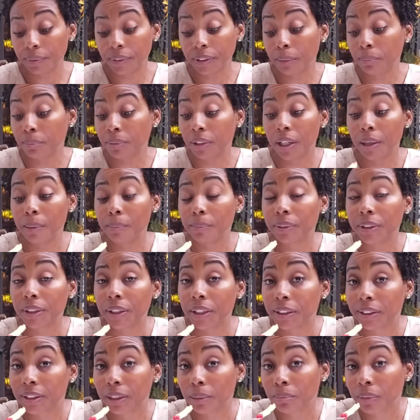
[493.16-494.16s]
Sometimes.
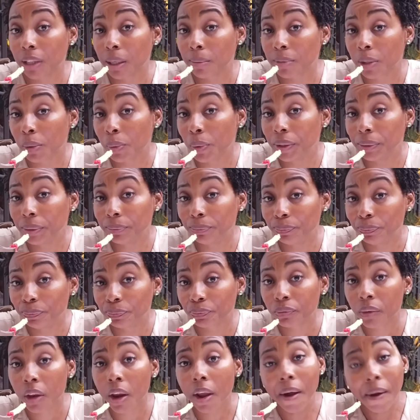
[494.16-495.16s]
And then sometimes I wouldn't.
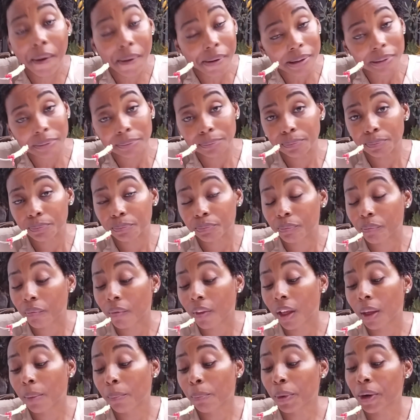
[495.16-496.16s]

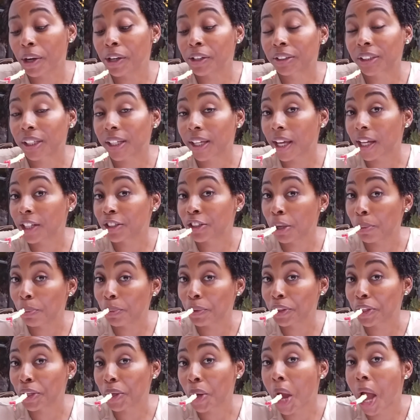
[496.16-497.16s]
Prayers can catch up
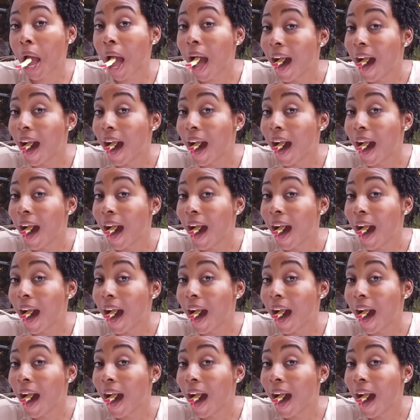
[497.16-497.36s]
with you.